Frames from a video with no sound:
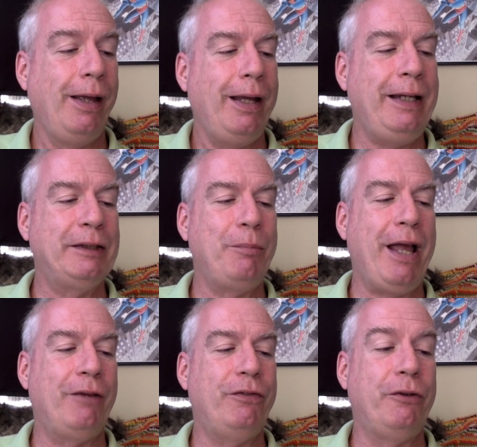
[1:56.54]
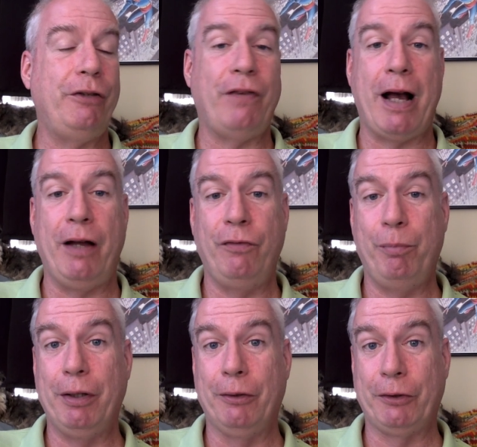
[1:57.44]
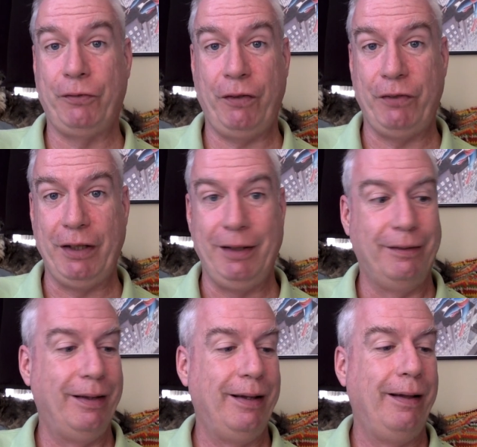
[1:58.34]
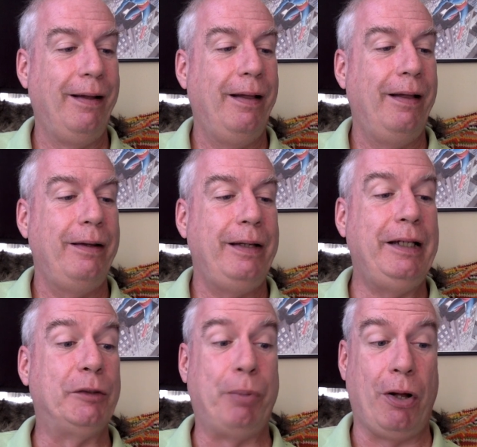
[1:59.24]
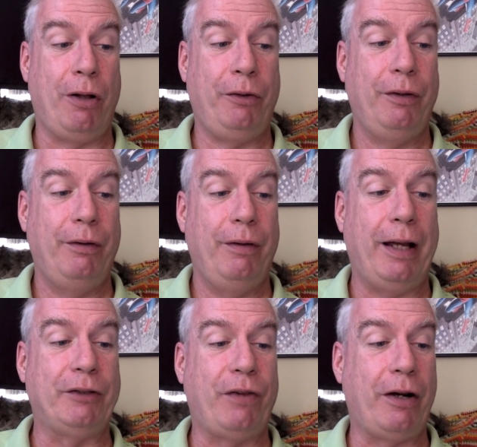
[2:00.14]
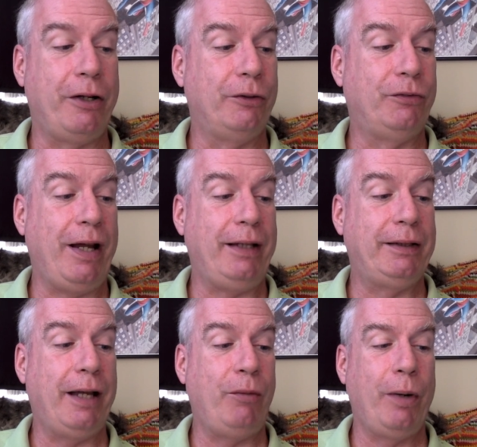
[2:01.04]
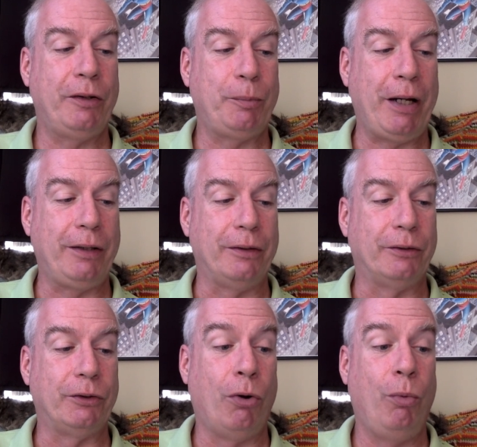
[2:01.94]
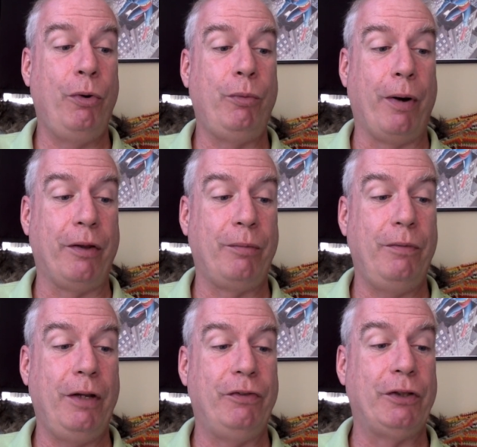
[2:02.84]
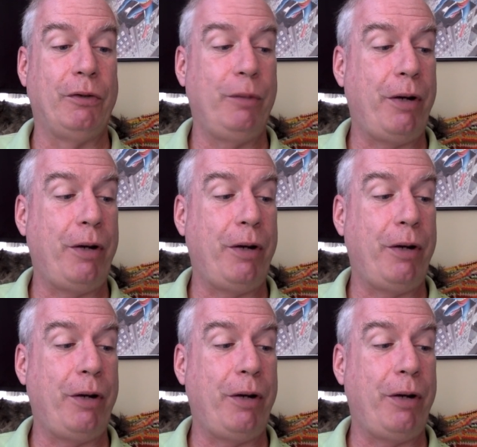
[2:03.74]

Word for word: He is a man of 35, but looks 50. He is bald, has varicose veins, and wears spectacles, or would wear them if his only